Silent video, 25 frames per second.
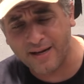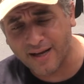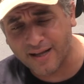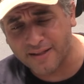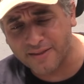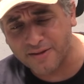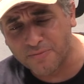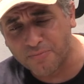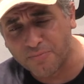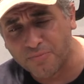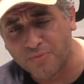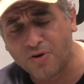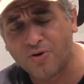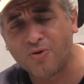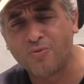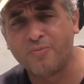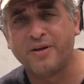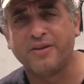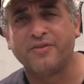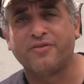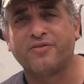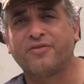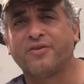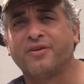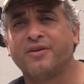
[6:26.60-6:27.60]
at the
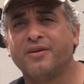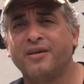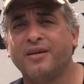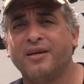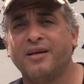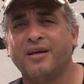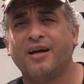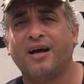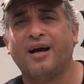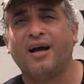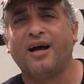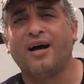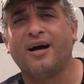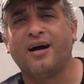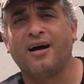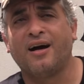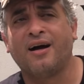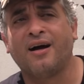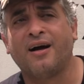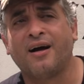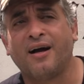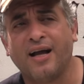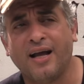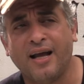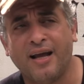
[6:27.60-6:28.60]
moment,
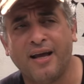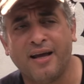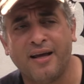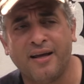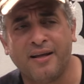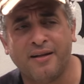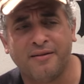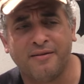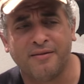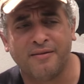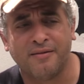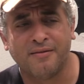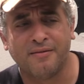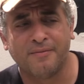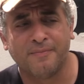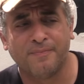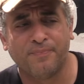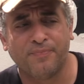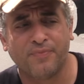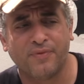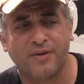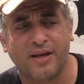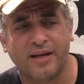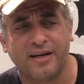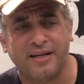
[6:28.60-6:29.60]
and
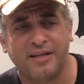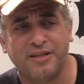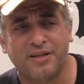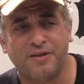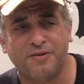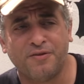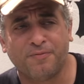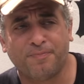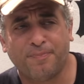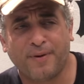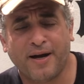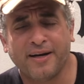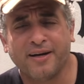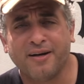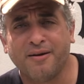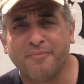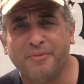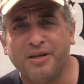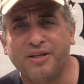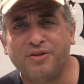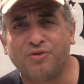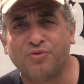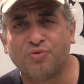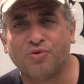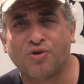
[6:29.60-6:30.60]
it inspired
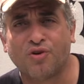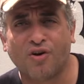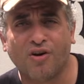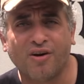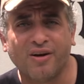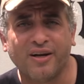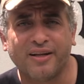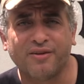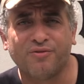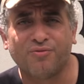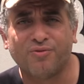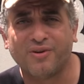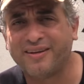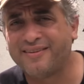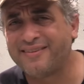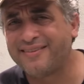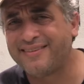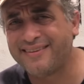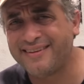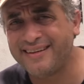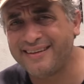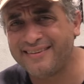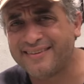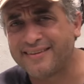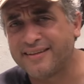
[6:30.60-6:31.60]
me to call it
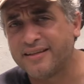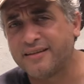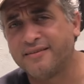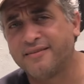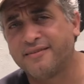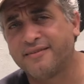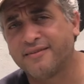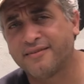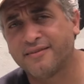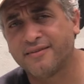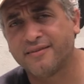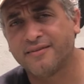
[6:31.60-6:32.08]
Resistance.